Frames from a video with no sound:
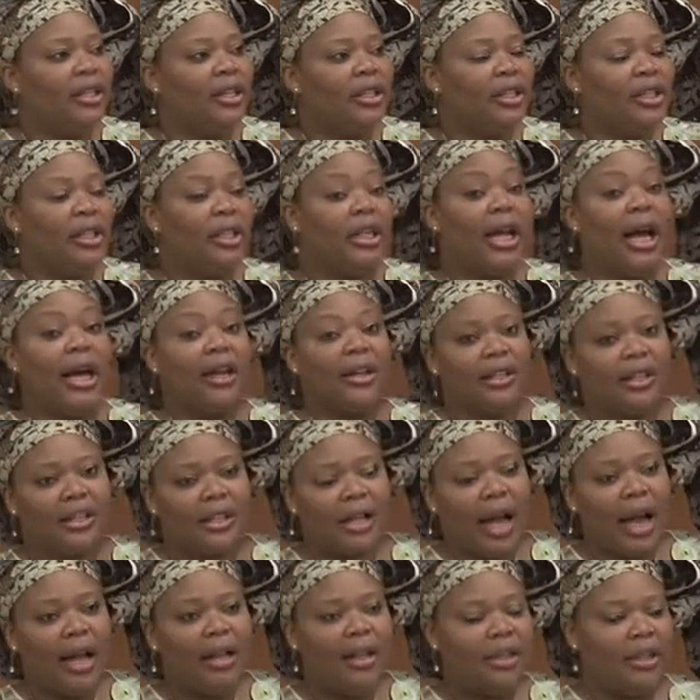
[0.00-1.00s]
she got a
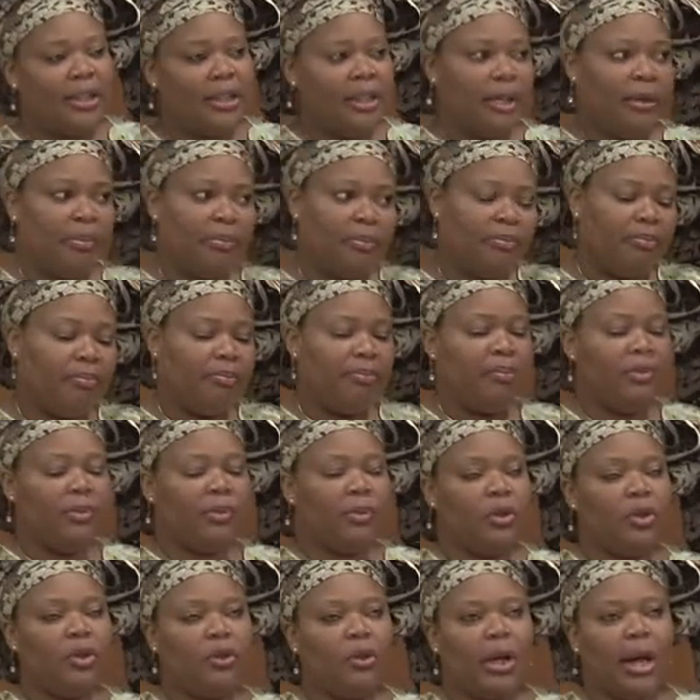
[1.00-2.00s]
scholarship
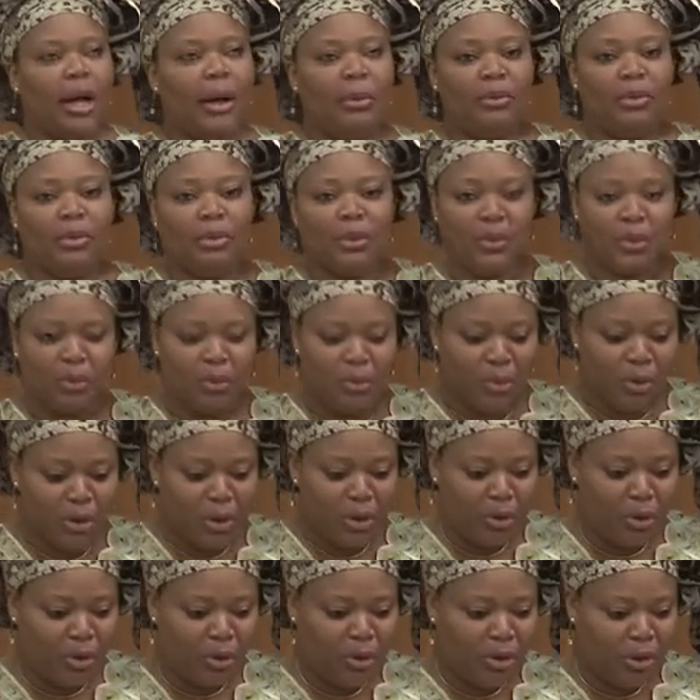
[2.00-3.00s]
to come to school
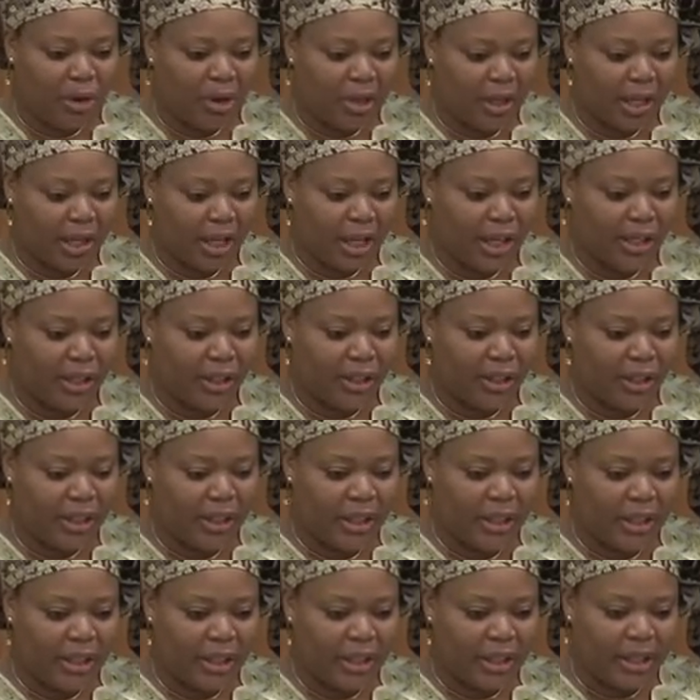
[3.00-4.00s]
in New York, and
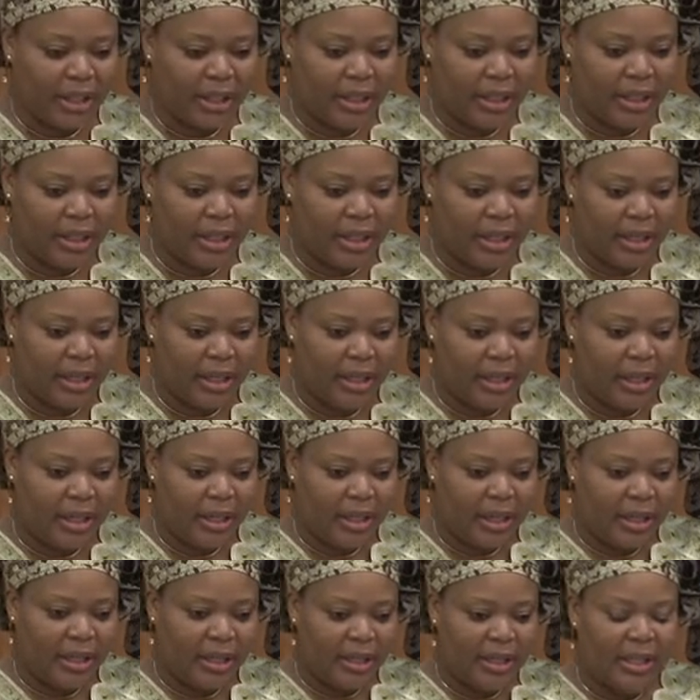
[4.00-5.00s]
she's,
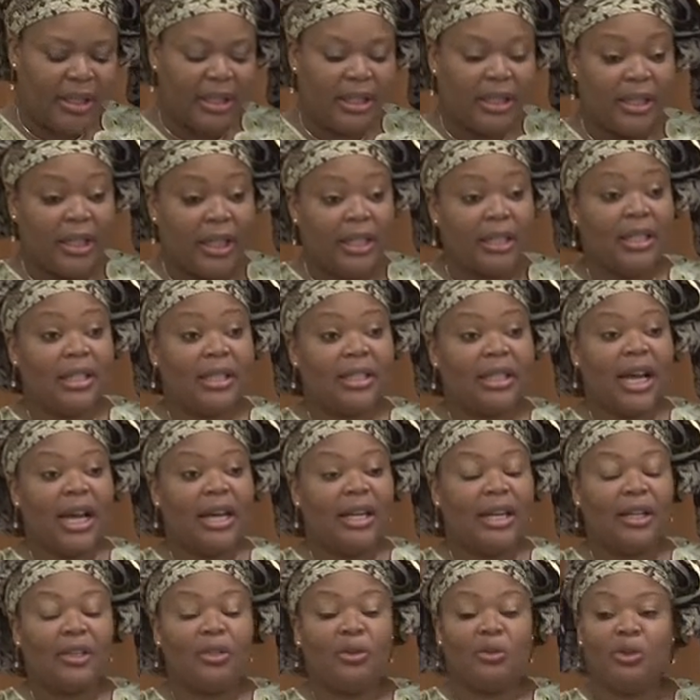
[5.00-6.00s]
she, they
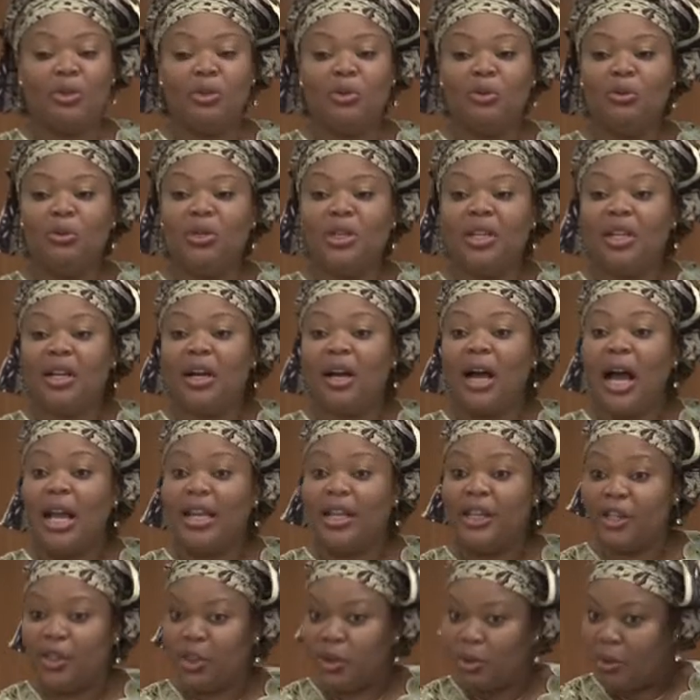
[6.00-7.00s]
decided to do the
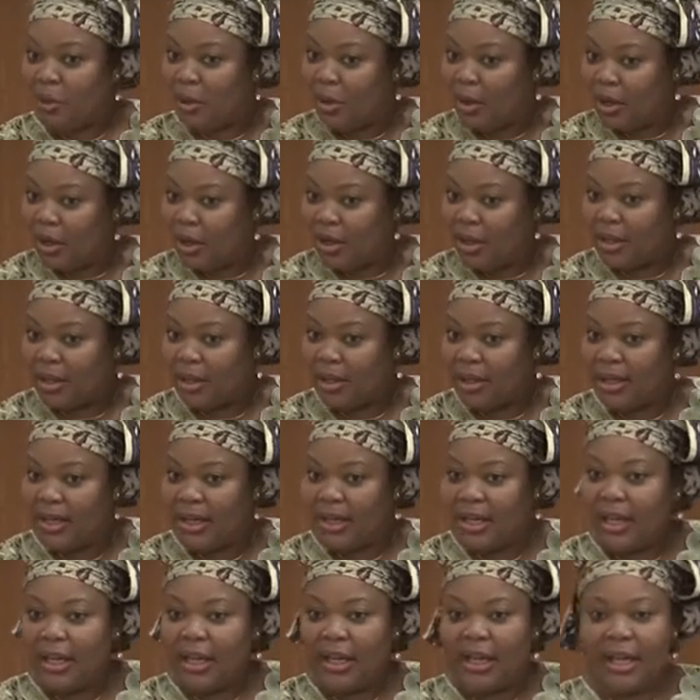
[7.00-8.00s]
college tour.
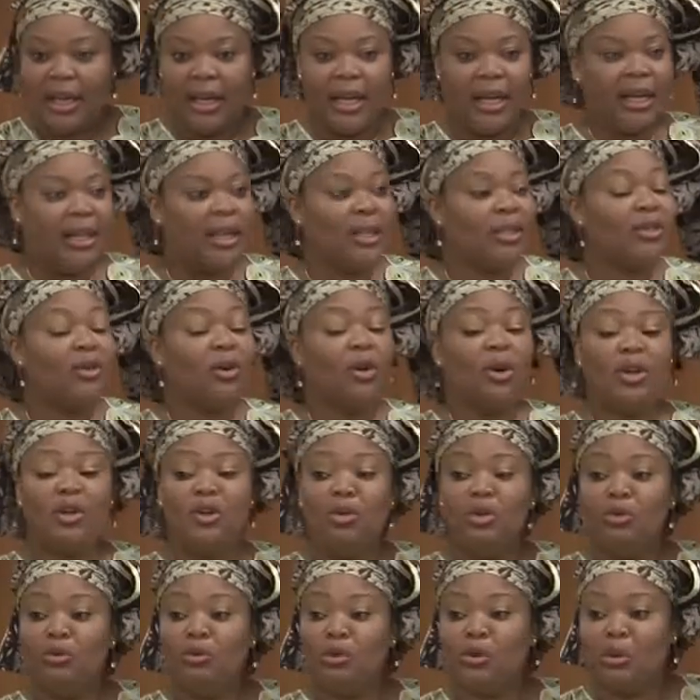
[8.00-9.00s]
And it's all
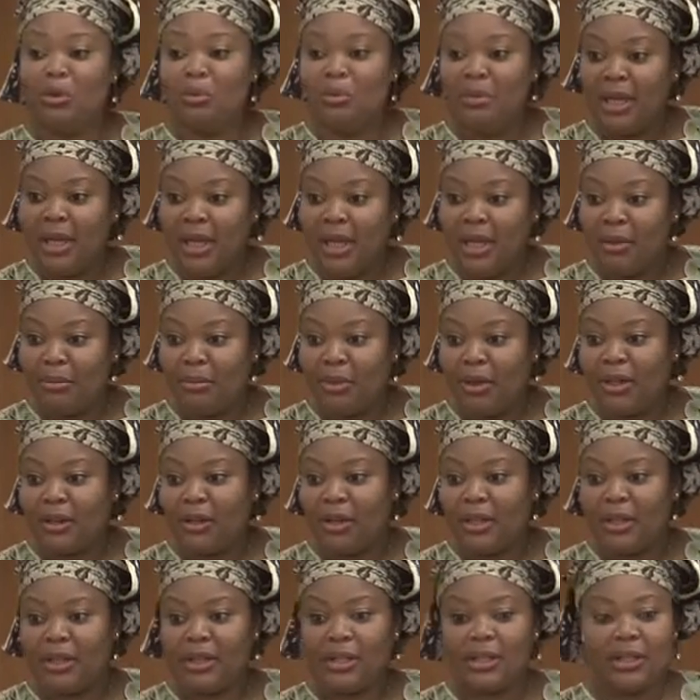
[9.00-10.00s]
new to me
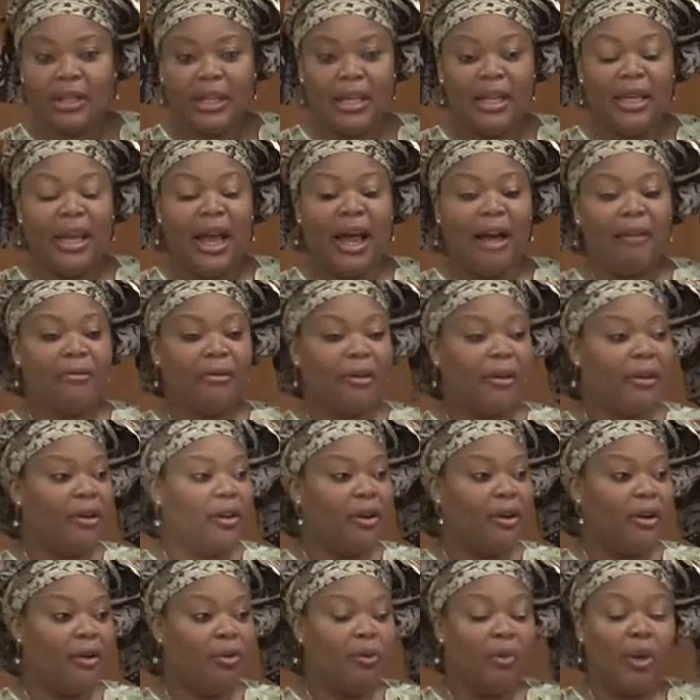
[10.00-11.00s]
because in
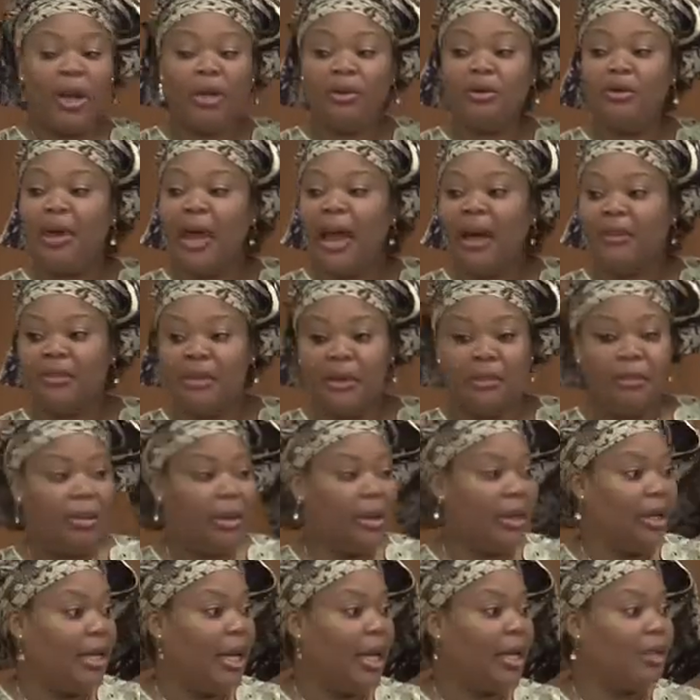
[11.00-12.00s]
Africa, where you have the
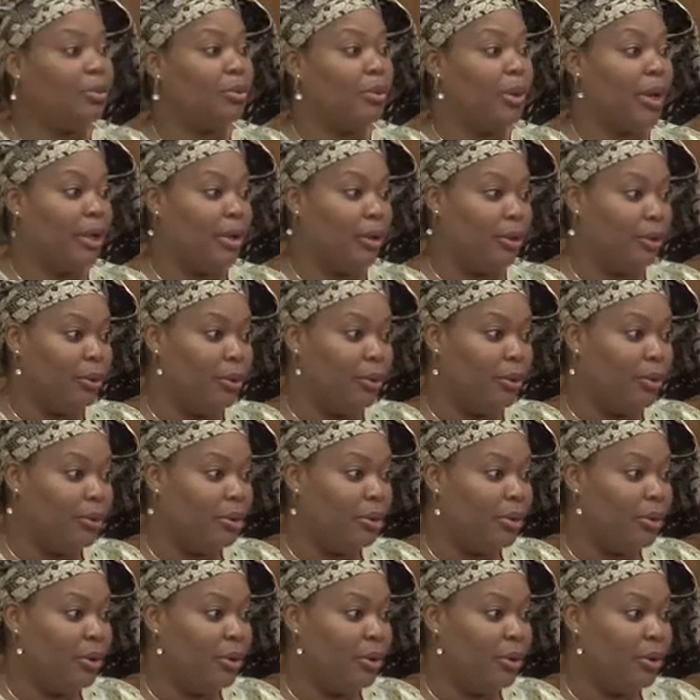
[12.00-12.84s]
money, that's where they go.